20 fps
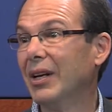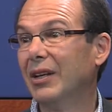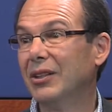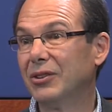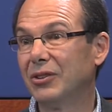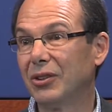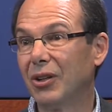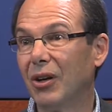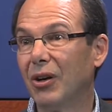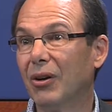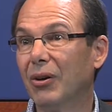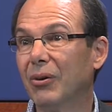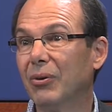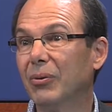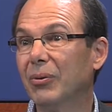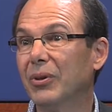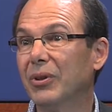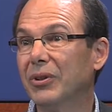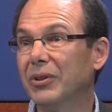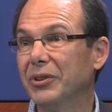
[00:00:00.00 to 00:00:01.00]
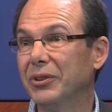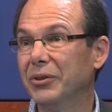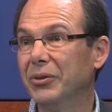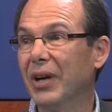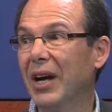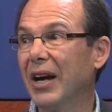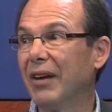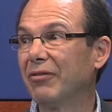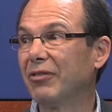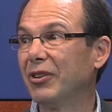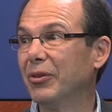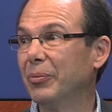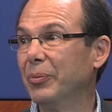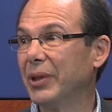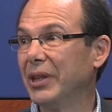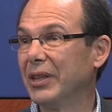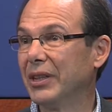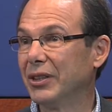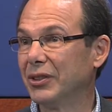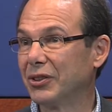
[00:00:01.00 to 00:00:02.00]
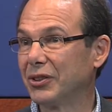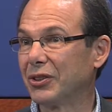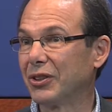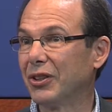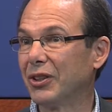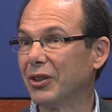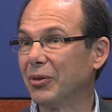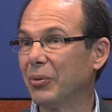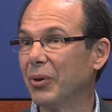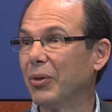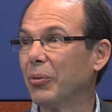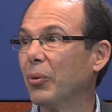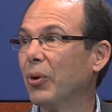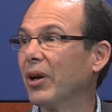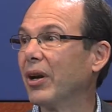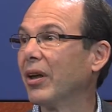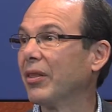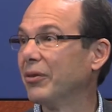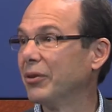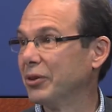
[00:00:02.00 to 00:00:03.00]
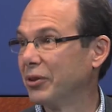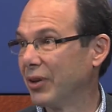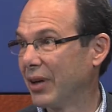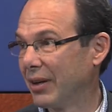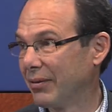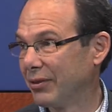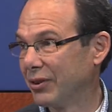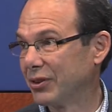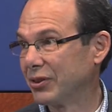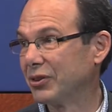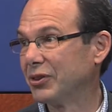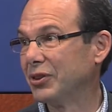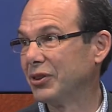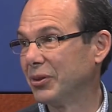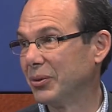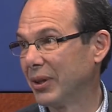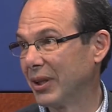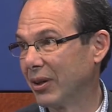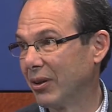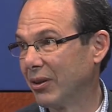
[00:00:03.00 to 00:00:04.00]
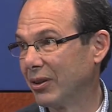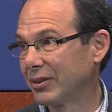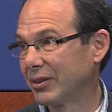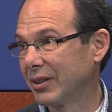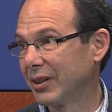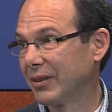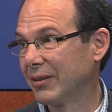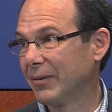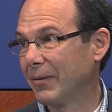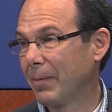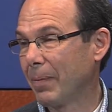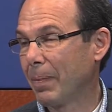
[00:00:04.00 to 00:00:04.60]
So you have to be concerned with what other drivers are doing also.